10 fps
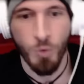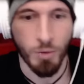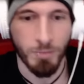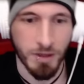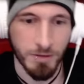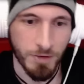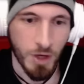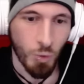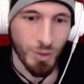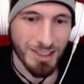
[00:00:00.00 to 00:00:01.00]
of.
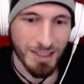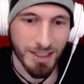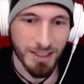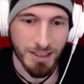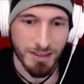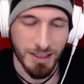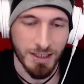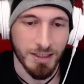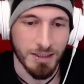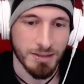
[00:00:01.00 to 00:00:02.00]
We did like a
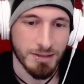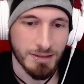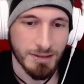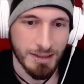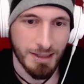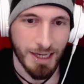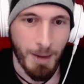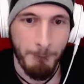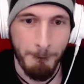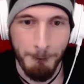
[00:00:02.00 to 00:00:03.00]
uh, like a
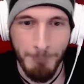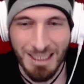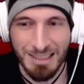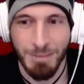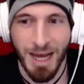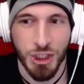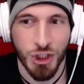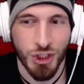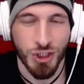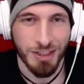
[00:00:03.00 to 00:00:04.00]
mix
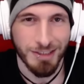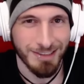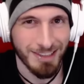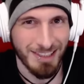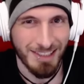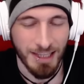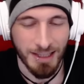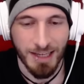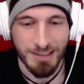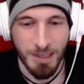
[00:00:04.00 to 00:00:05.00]
match set
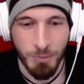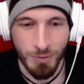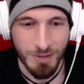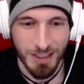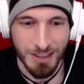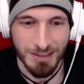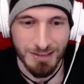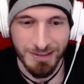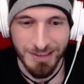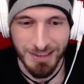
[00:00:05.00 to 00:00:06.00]
last time. It was like
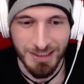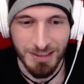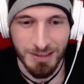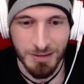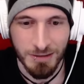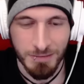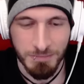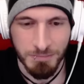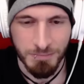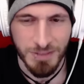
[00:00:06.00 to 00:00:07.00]

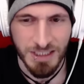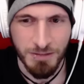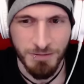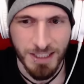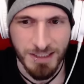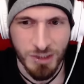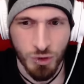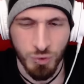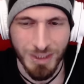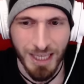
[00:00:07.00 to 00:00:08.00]
defense,
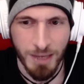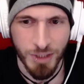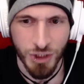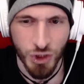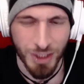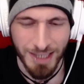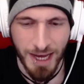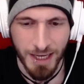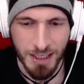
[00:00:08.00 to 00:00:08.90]
crit damage, attack.